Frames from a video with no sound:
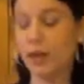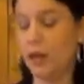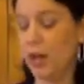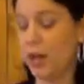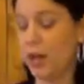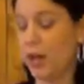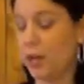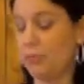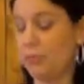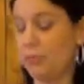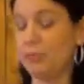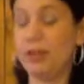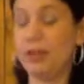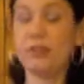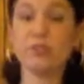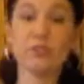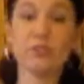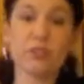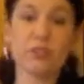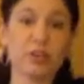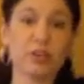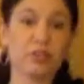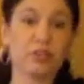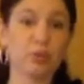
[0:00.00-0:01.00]
Blenders
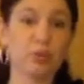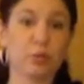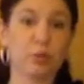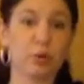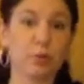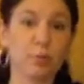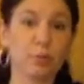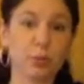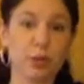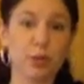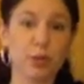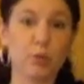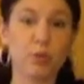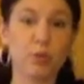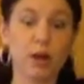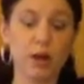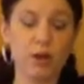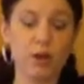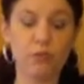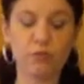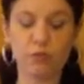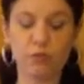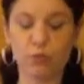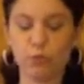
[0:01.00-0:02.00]
actually work pretty
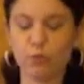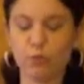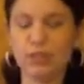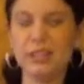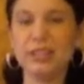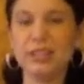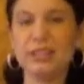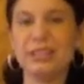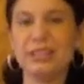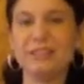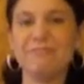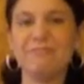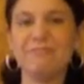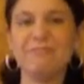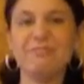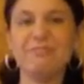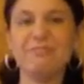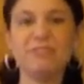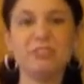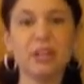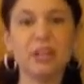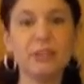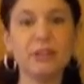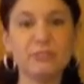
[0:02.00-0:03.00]
well for really
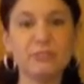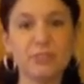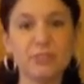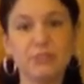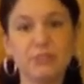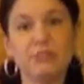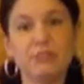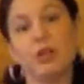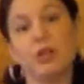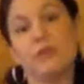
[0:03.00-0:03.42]
fluffy